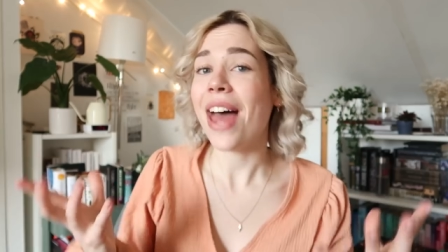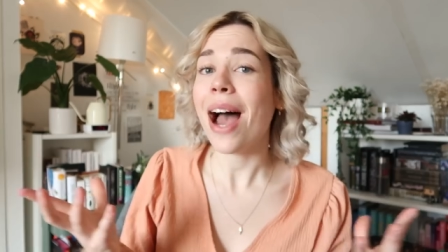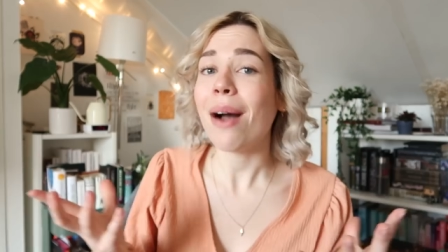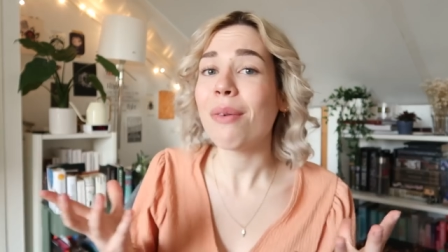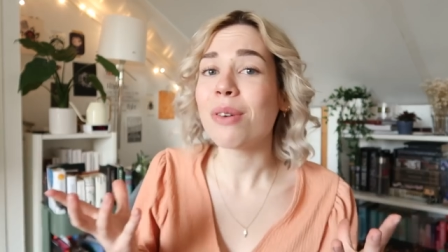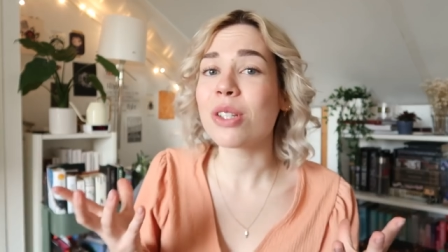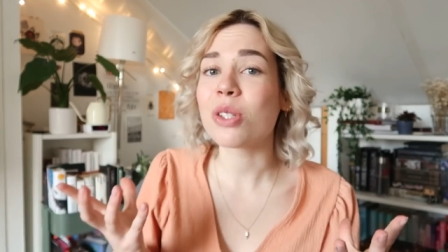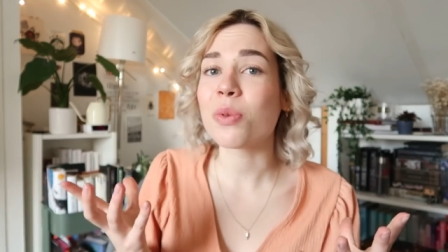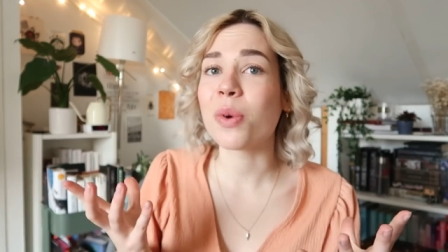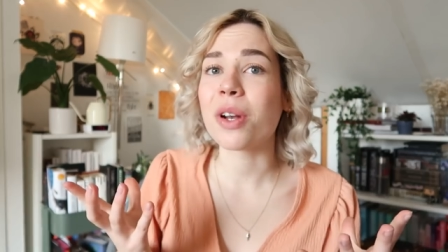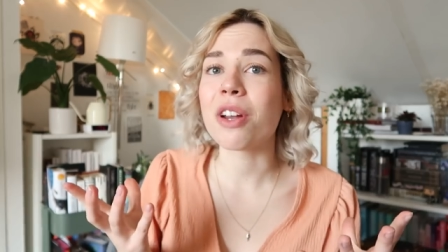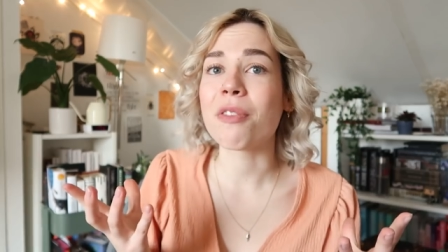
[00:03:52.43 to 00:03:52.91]

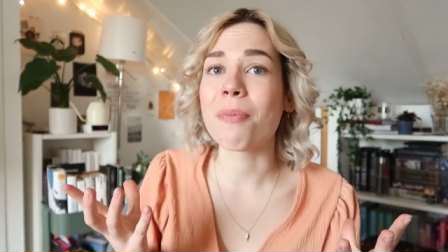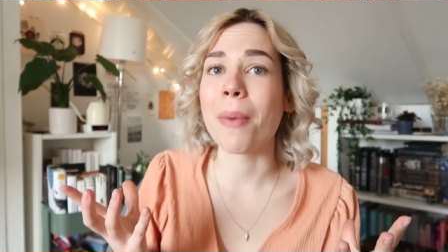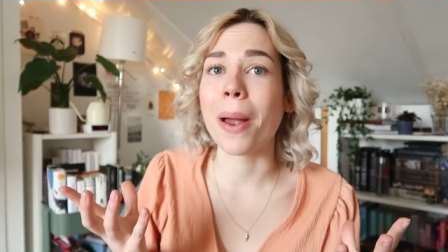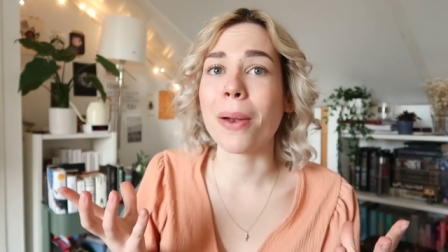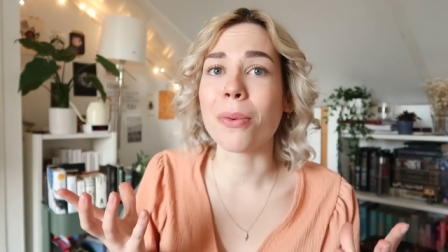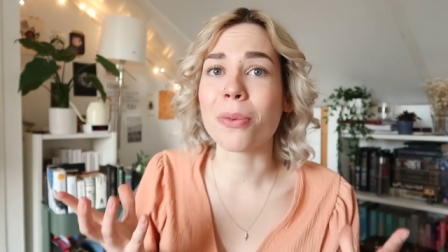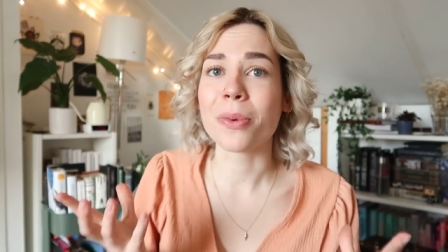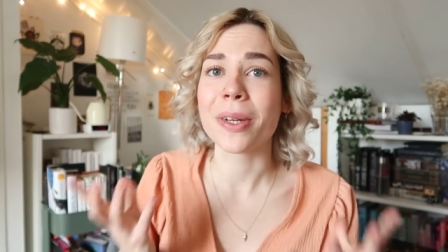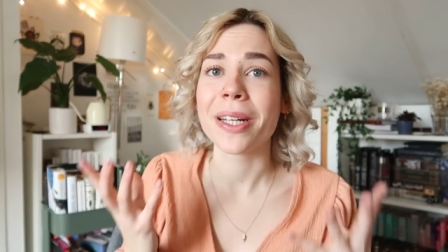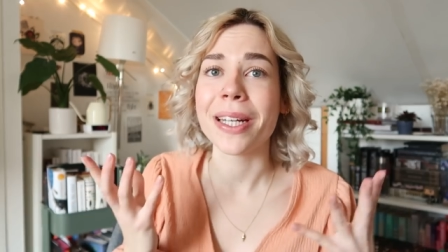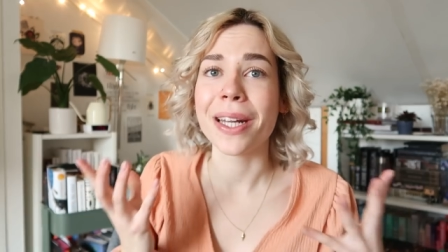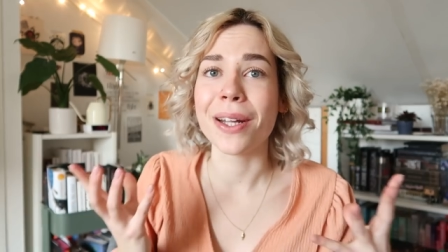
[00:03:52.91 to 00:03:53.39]
That was one of my
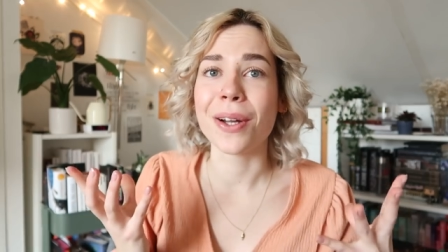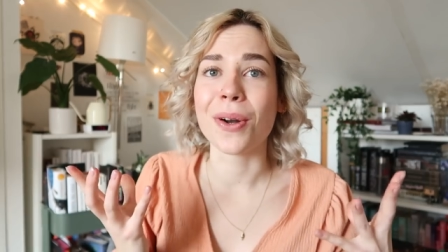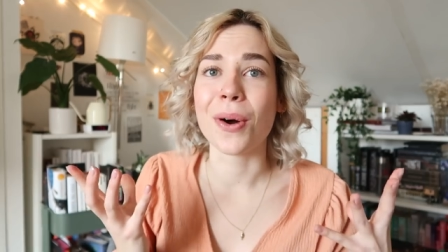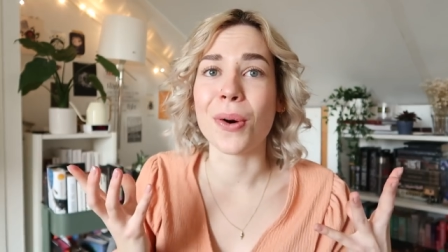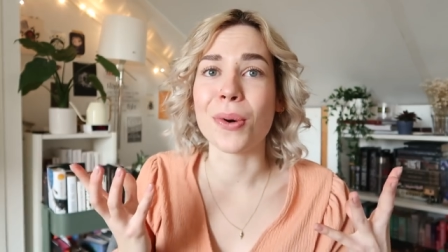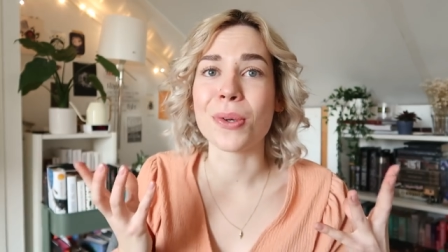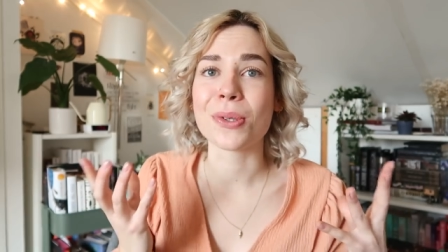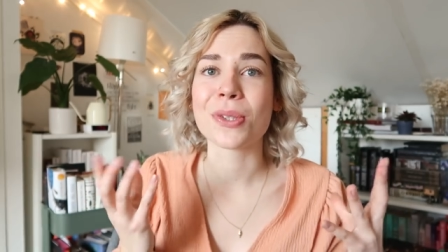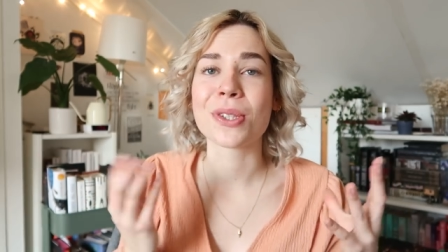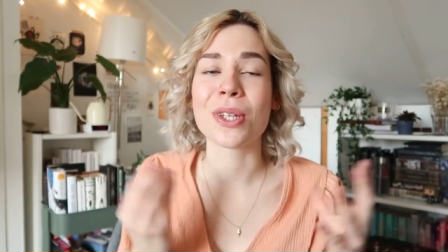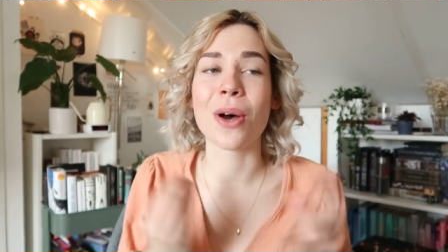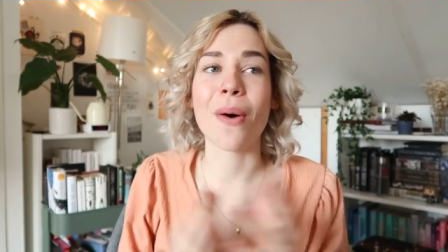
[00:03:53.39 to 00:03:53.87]
reading
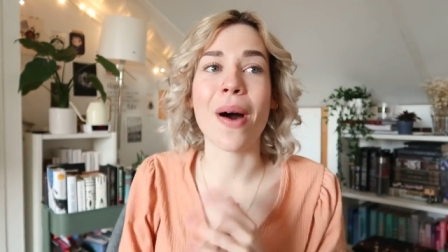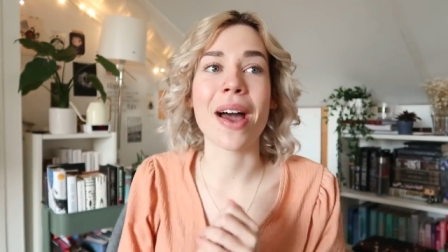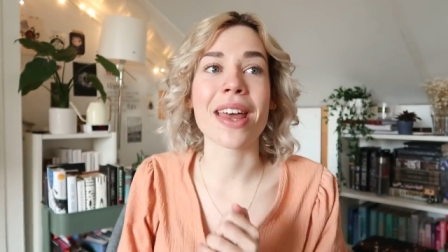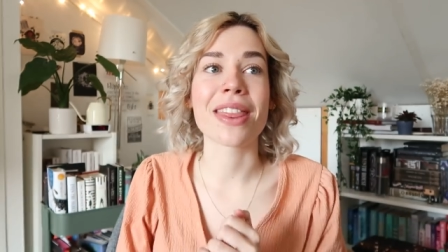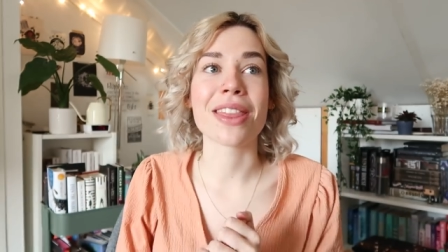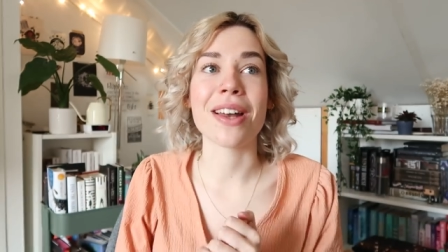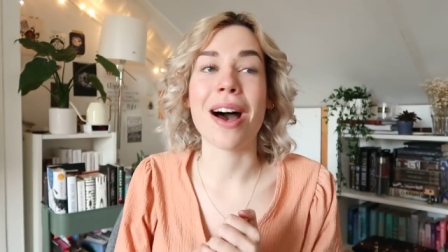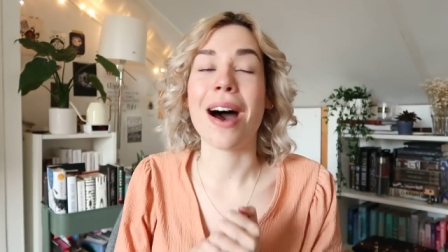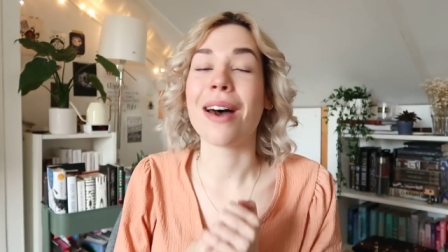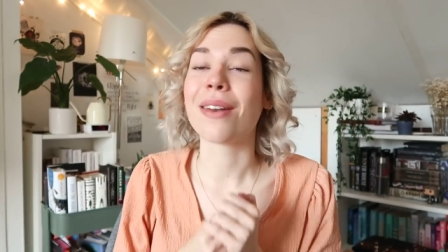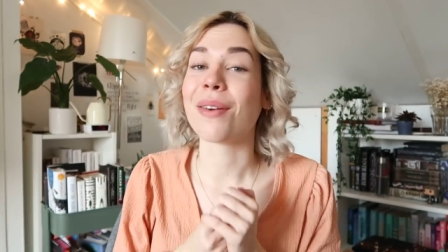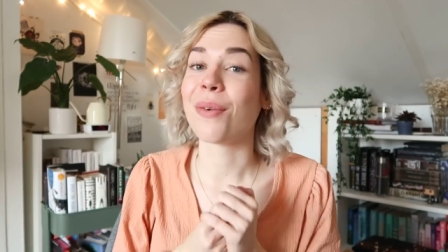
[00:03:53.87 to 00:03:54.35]
goals so I
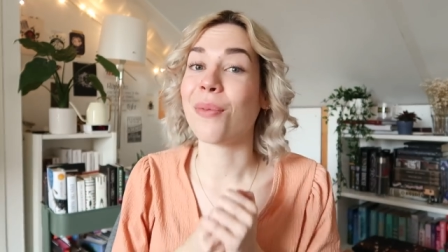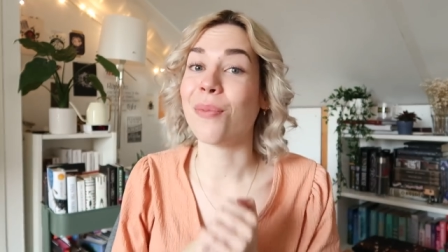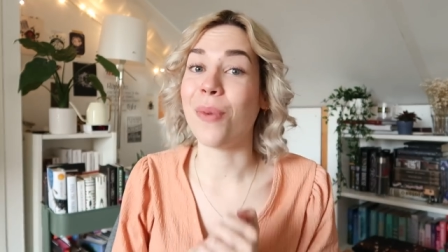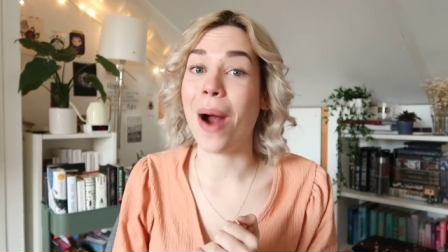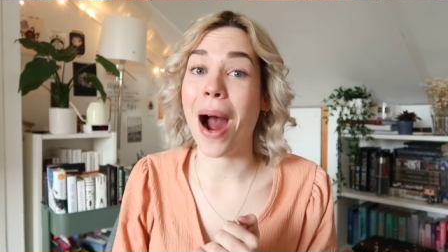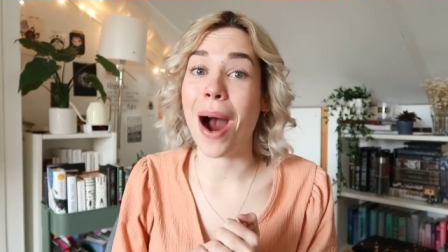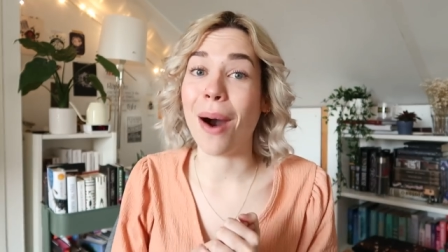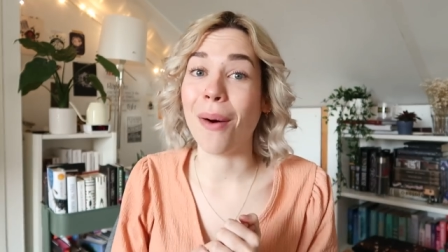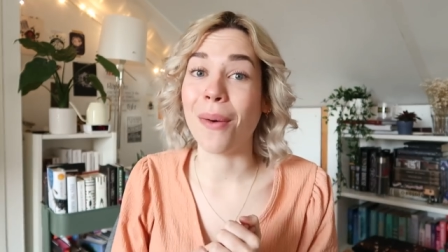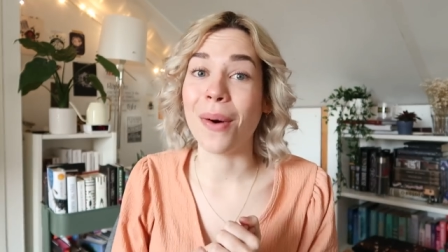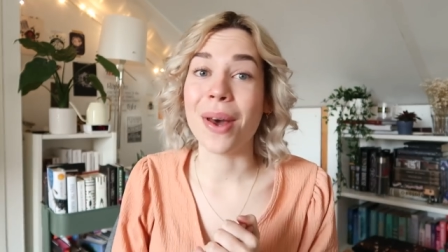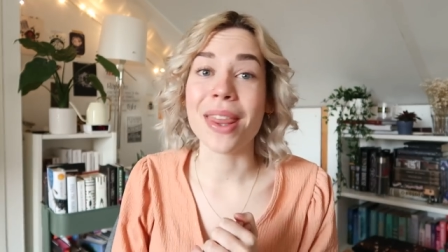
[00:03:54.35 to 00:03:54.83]
thought
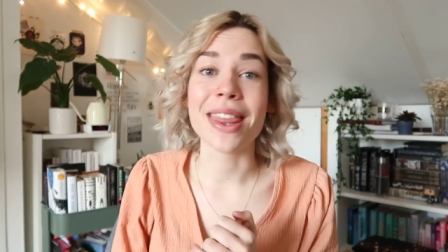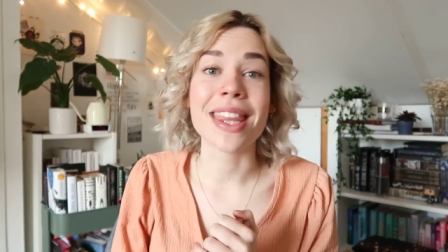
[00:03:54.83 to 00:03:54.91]
wow